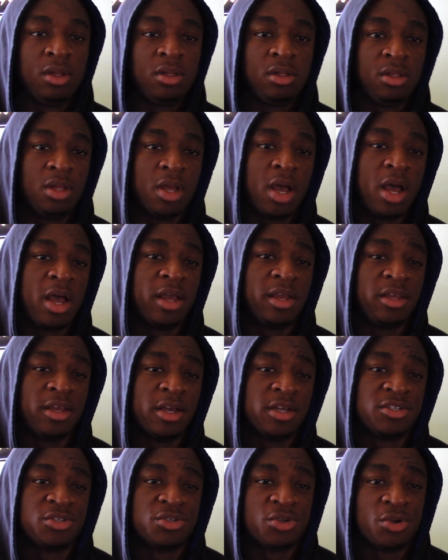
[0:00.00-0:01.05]
Yeah, I
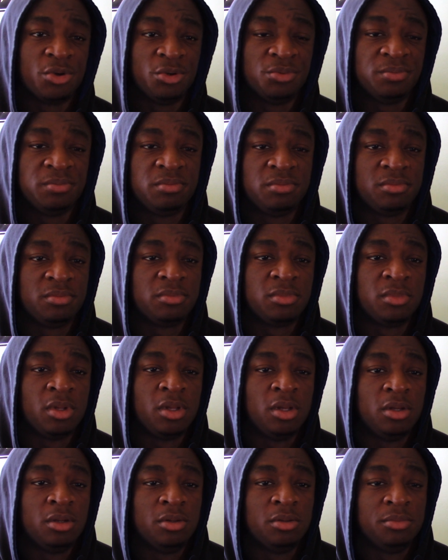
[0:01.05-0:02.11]
guess so.
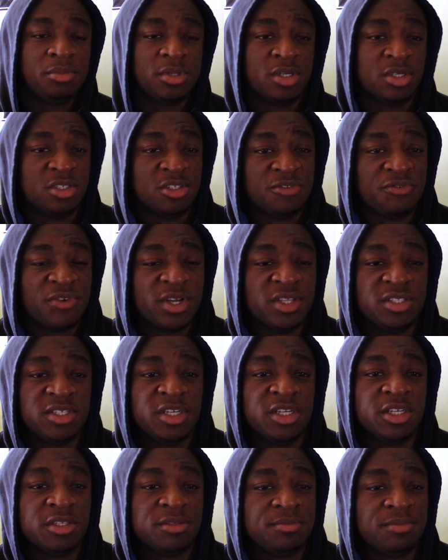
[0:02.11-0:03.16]
Because if I
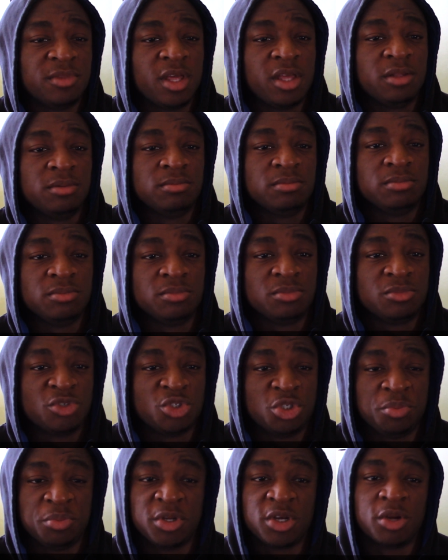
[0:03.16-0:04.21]
did it, then
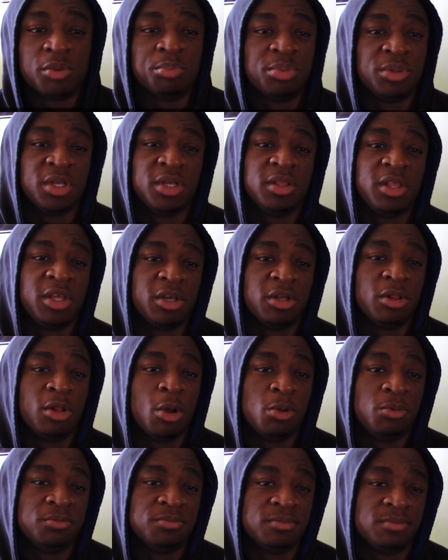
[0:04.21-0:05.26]
she'd be completely
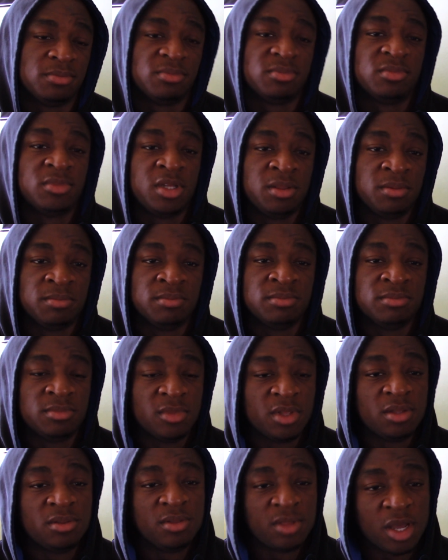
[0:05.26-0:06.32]
alone, and
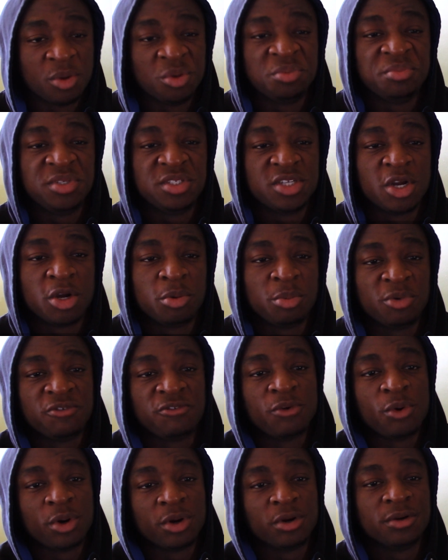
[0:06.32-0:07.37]
that would be terrible
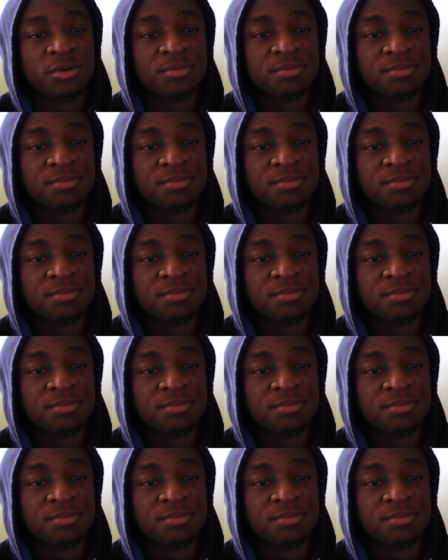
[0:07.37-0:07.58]
for her.